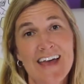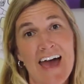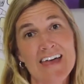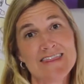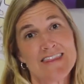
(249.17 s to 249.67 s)

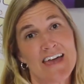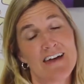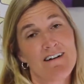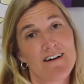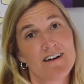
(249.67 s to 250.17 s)
And they
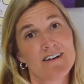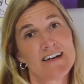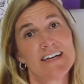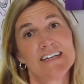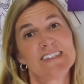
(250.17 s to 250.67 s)
are
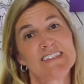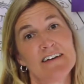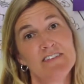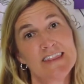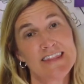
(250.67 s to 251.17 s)

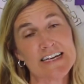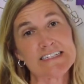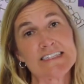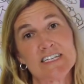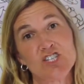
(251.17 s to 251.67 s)
7
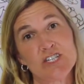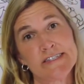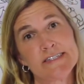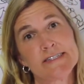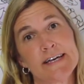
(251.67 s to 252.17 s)
things that
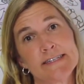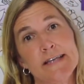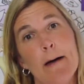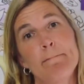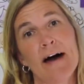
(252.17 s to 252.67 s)
Jesus says
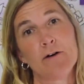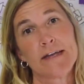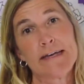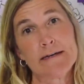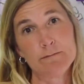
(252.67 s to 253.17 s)
about
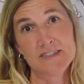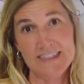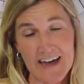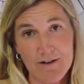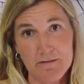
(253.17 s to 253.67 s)

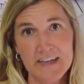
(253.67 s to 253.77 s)
himself.